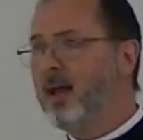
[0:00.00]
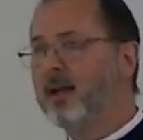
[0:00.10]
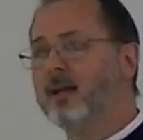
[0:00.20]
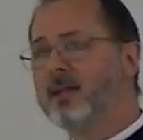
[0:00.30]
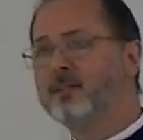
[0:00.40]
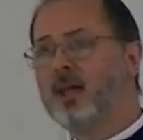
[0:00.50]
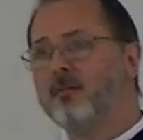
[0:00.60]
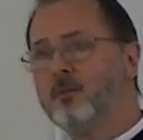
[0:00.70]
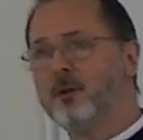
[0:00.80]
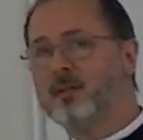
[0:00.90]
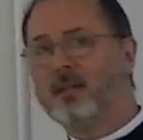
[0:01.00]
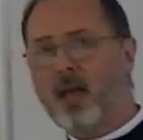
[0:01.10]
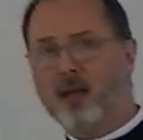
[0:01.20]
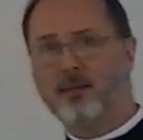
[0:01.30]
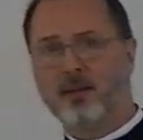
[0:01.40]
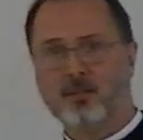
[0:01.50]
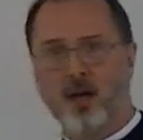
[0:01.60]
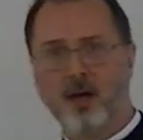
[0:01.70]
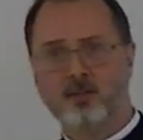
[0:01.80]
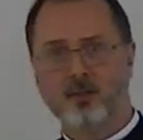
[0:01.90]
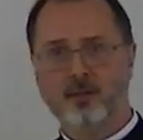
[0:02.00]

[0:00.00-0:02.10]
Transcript: and it has never been the Catholic doctrine.